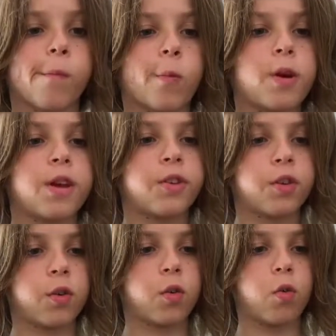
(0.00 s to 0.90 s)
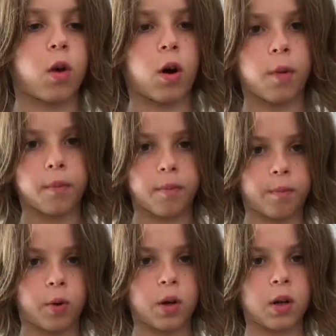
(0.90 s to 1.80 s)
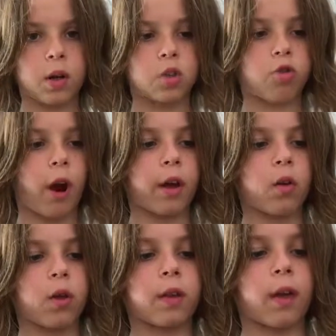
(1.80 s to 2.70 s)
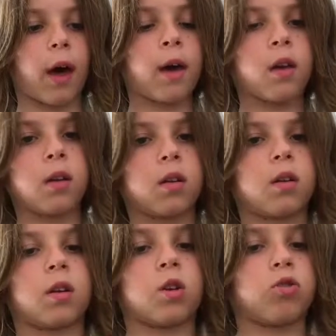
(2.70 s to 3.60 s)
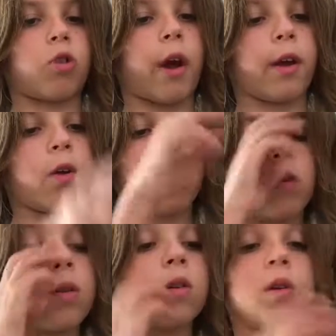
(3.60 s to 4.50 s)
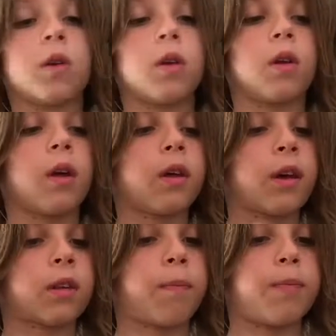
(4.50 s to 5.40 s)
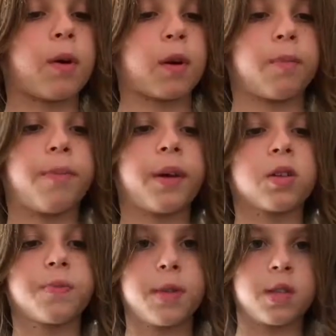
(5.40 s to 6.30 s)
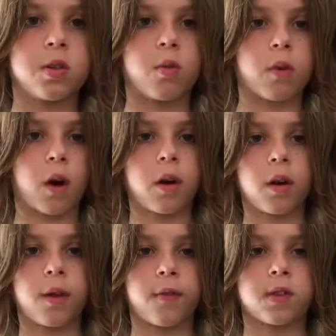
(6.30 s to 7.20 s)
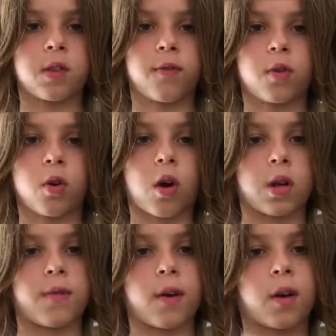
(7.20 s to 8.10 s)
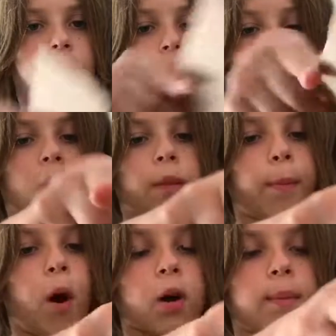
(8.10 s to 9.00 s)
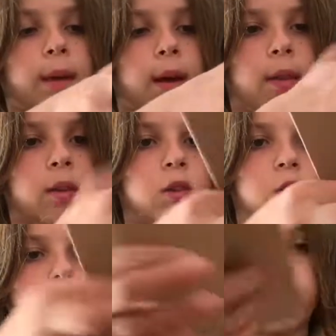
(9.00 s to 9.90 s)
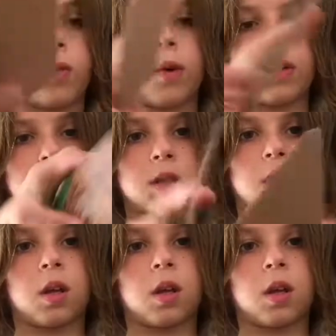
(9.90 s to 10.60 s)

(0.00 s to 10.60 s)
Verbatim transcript: we need to um, put it in a triangle like that. Triangle. Get the big, biggest piece you cut, if they're not even on the bottom, and the two other ones